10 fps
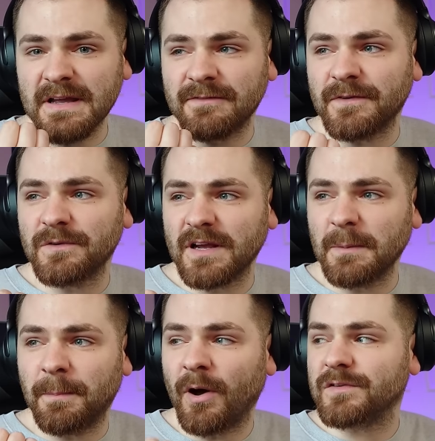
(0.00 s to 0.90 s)

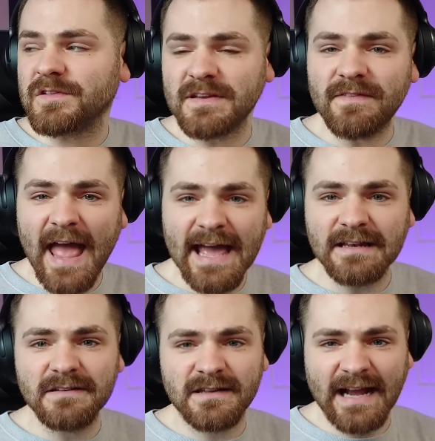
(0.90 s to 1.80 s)
positive
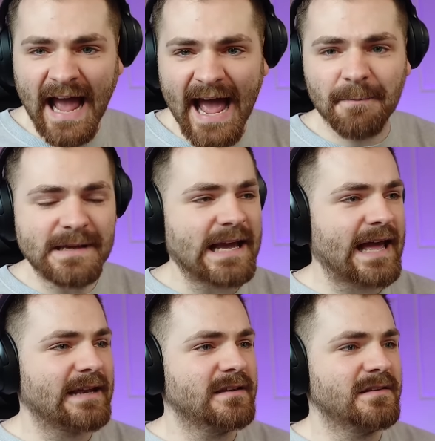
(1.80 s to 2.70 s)
end, like a happy
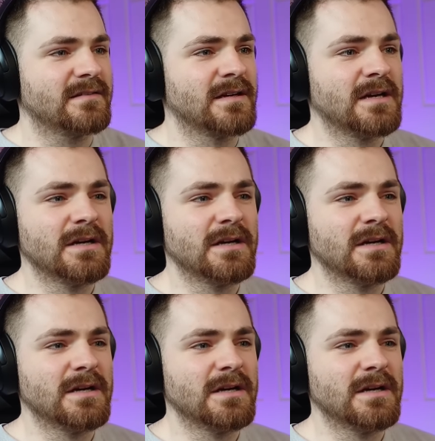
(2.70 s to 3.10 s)
end.